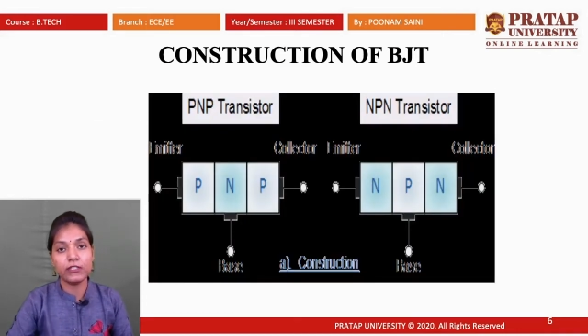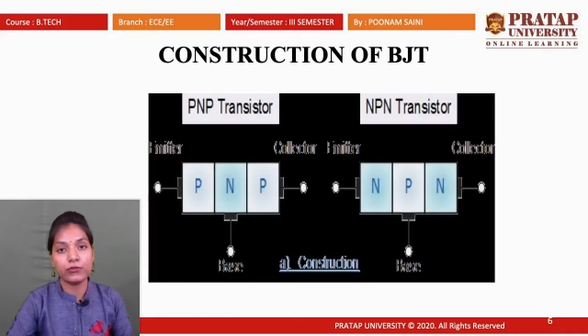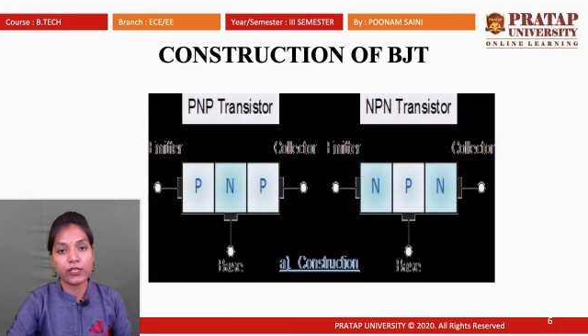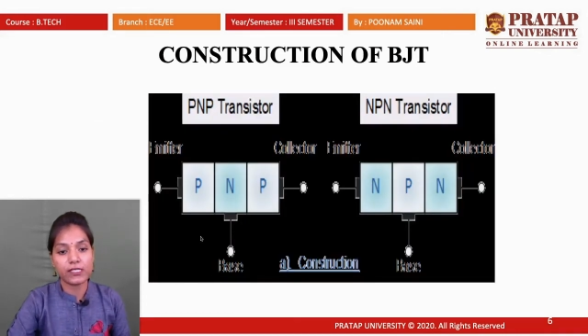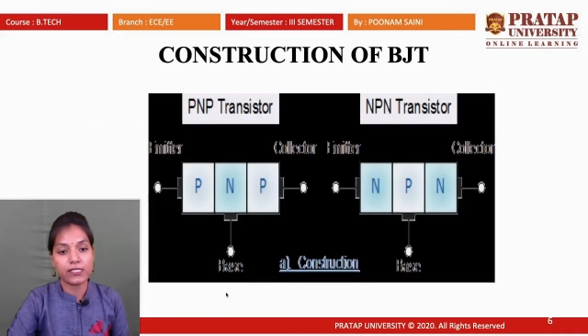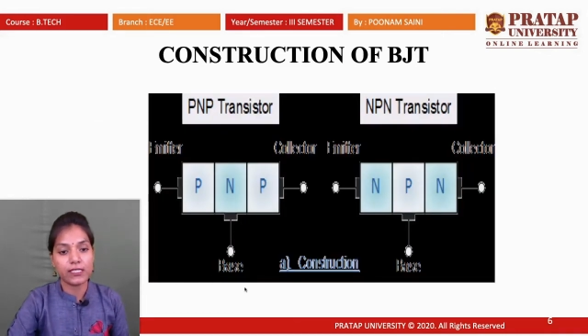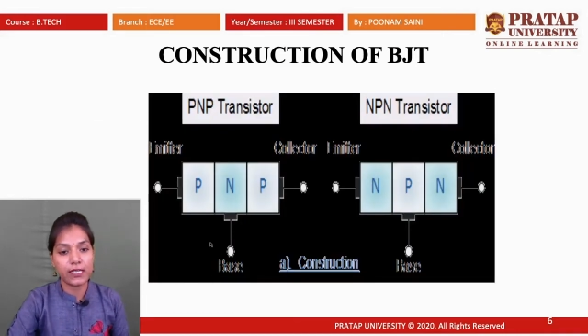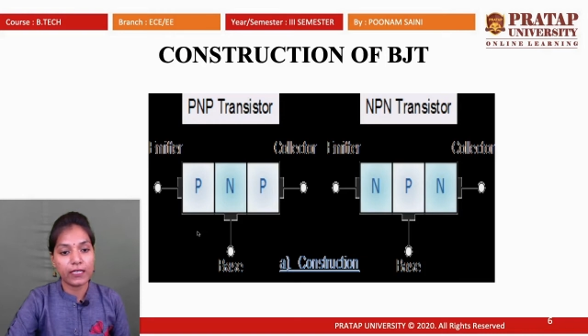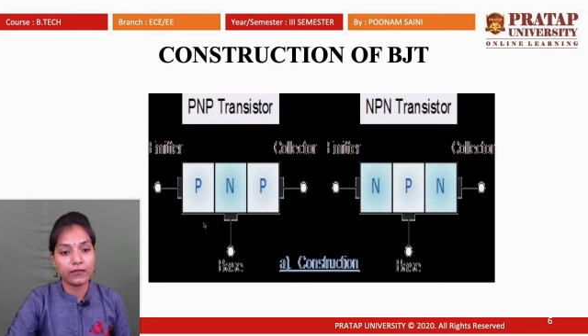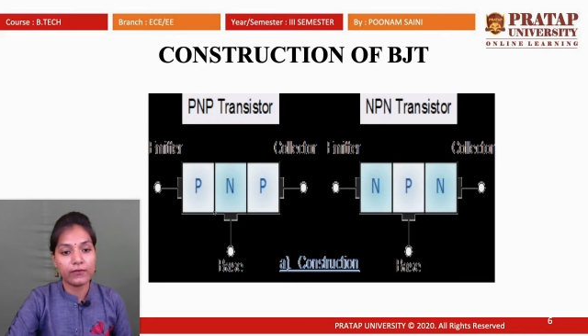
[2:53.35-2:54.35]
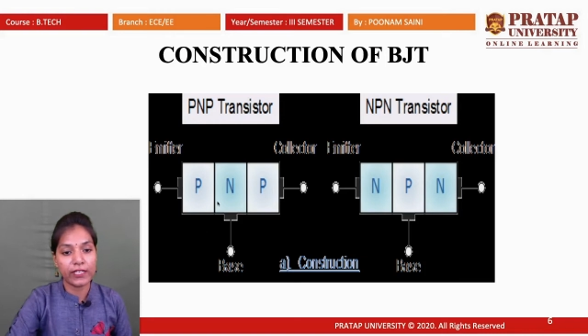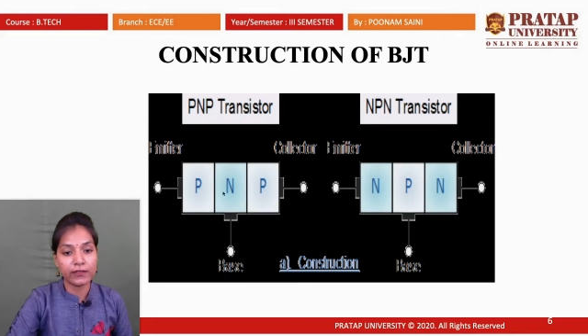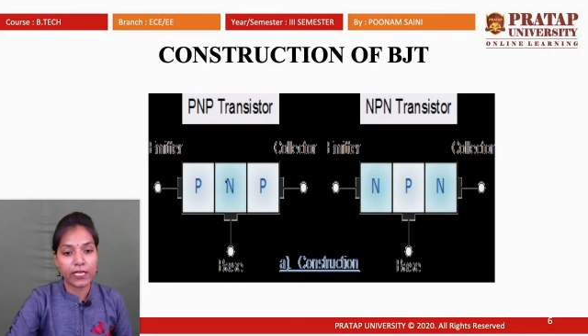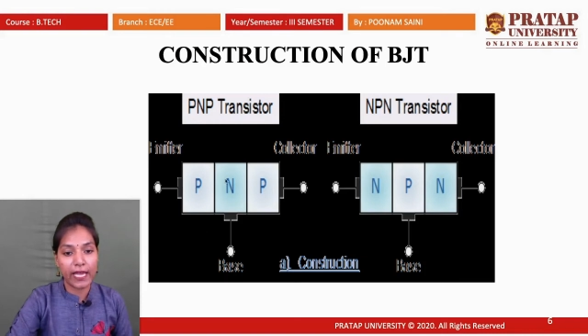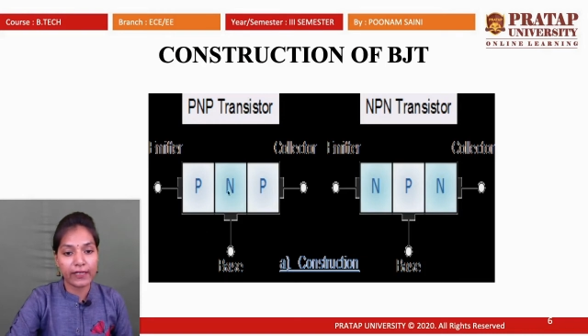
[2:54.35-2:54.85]
You can see that
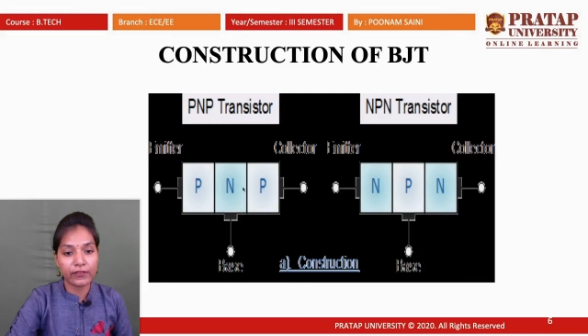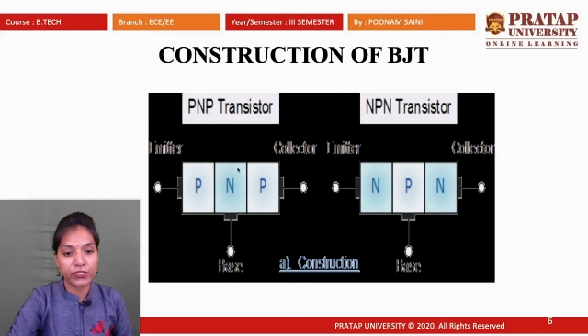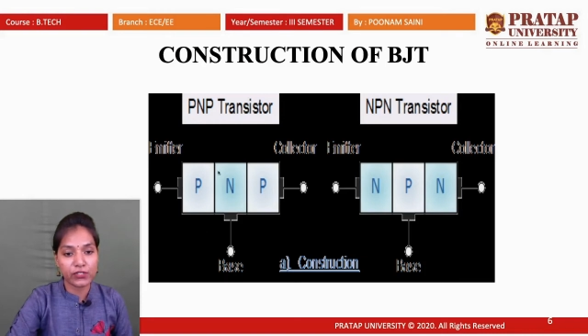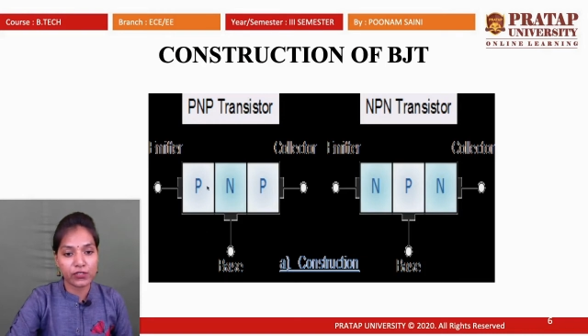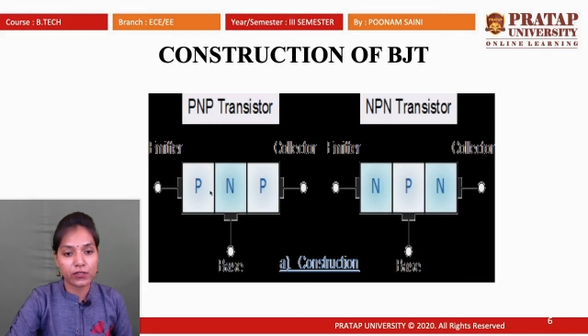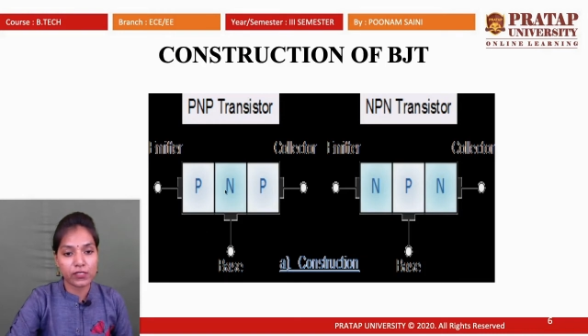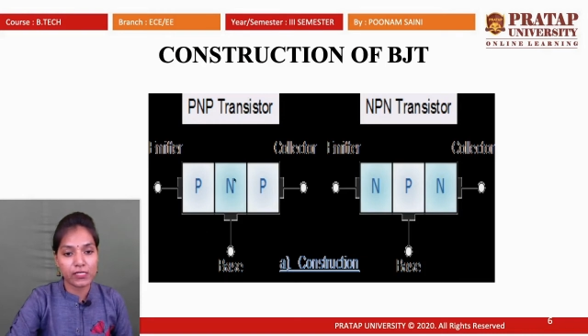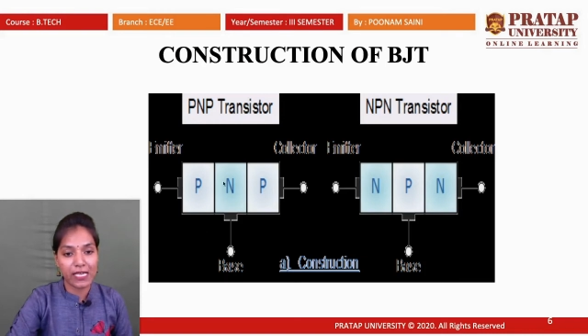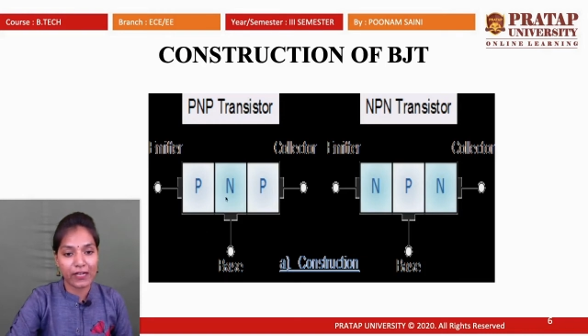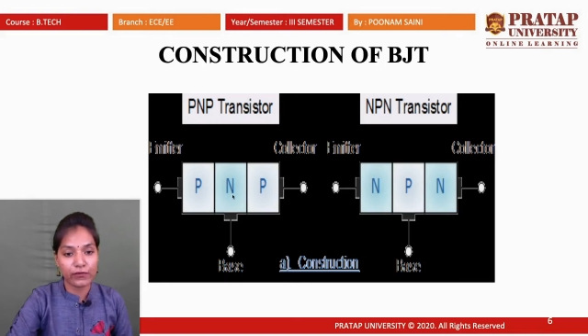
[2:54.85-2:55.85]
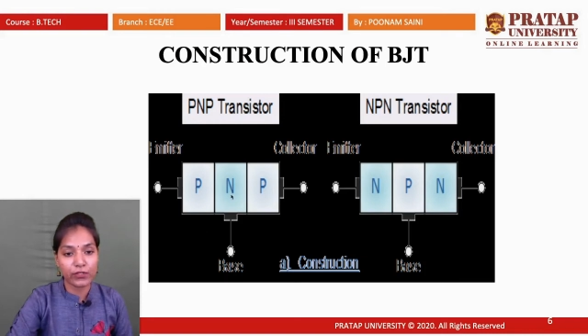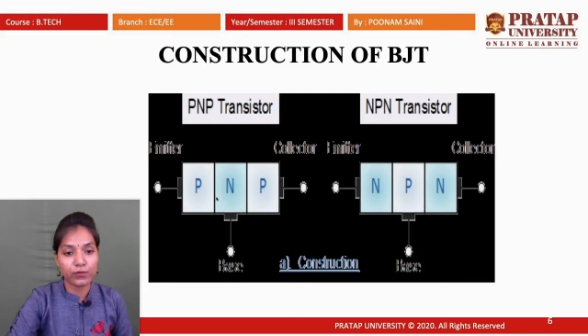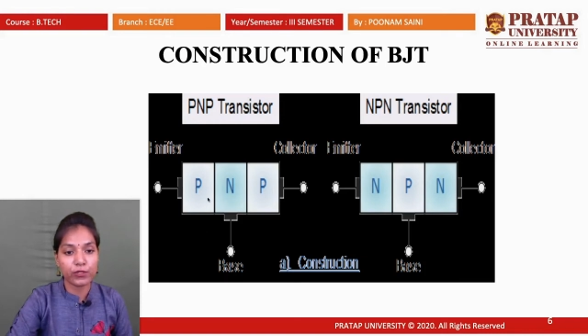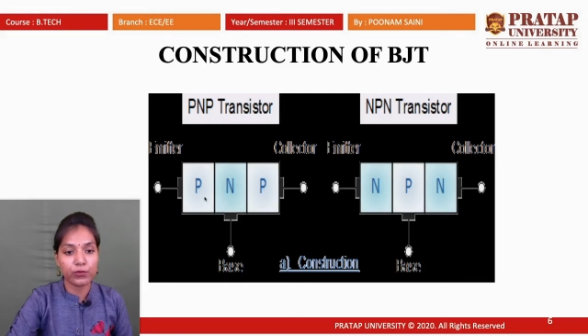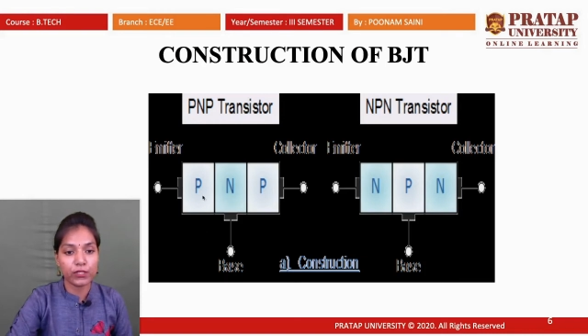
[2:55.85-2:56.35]
when N region is sandwiched
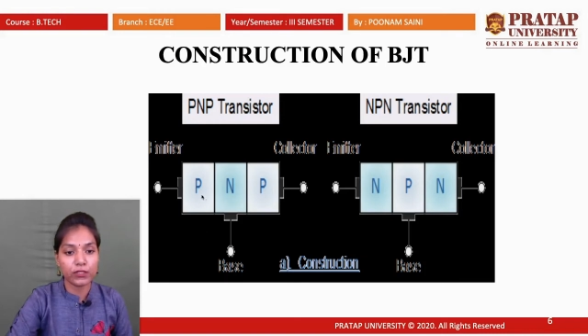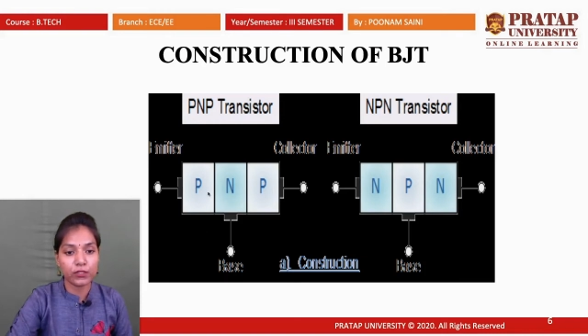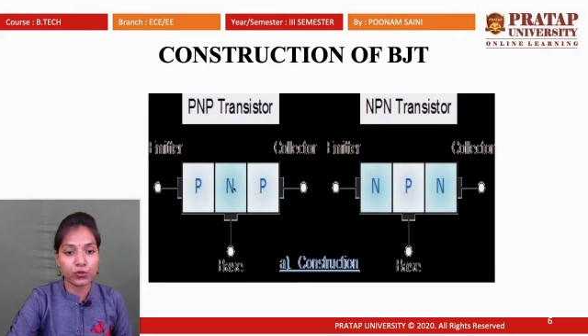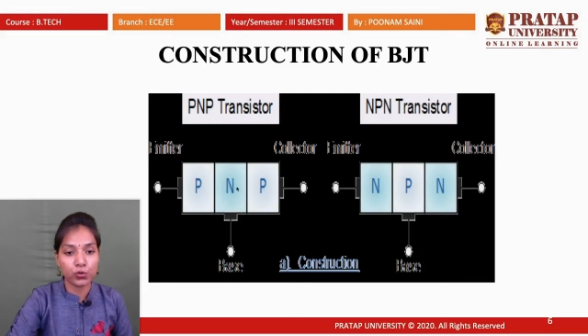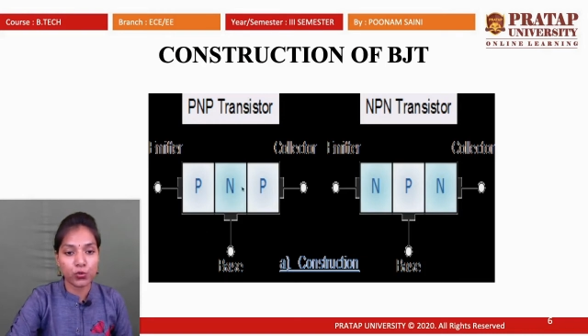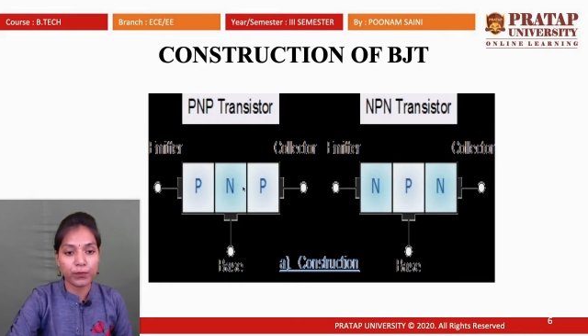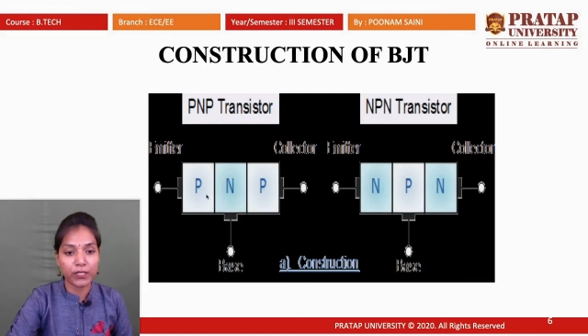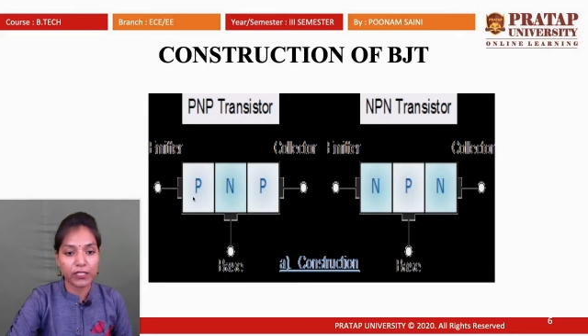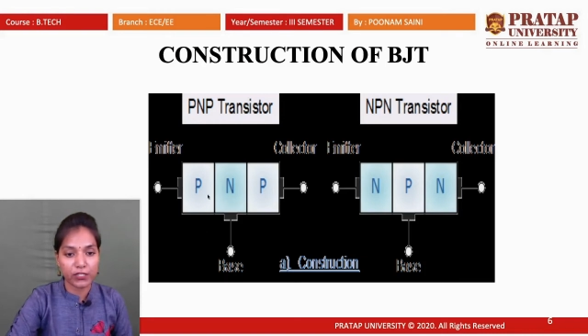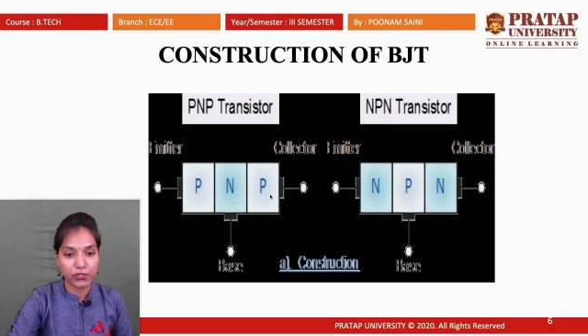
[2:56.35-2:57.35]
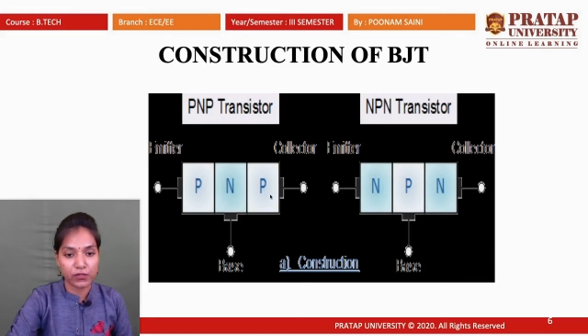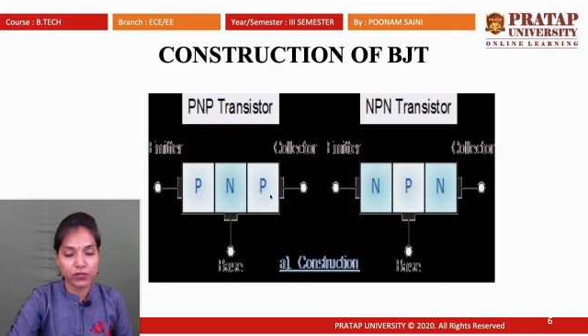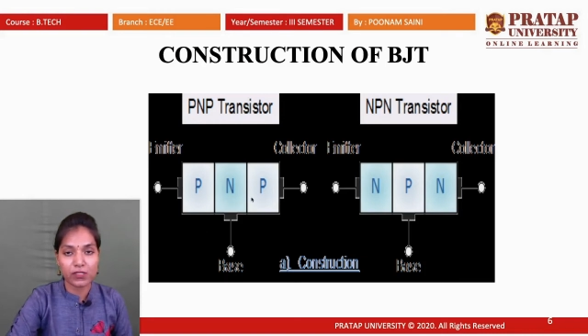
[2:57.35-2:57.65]
between the two P regions,